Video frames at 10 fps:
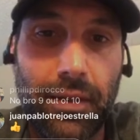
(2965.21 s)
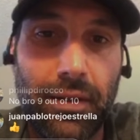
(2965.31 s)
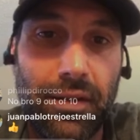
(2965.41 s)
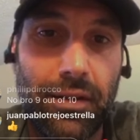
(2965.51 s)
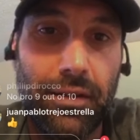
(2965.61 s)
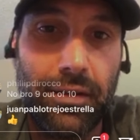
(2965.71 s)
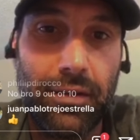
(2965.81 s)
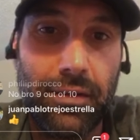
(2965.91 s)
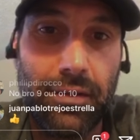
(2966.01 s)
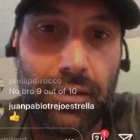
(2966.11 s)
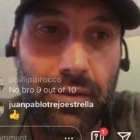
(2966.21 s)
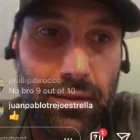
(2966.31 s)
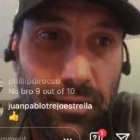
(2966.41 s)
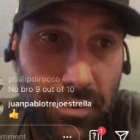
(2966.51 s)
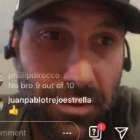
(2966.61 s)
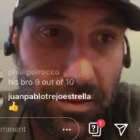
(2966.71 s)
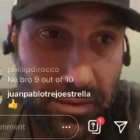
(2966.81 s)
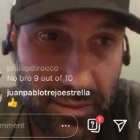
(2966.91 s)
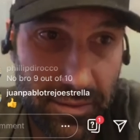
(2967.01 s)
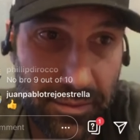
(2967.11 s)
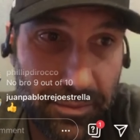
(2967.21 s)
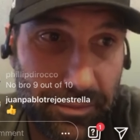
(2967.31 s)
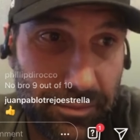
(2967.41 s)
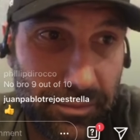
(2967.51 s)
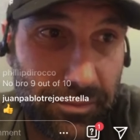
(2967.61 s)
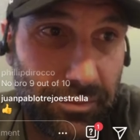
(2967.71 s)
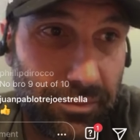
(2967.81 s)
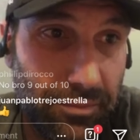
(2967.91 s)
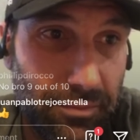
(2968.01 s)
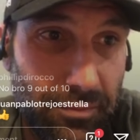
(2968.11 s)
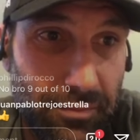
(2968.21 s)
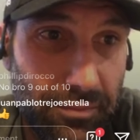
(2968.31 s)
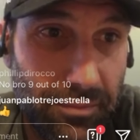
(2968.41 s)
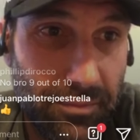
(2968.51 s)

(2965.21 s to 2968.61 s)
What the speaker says: You are by far the best person on that coast.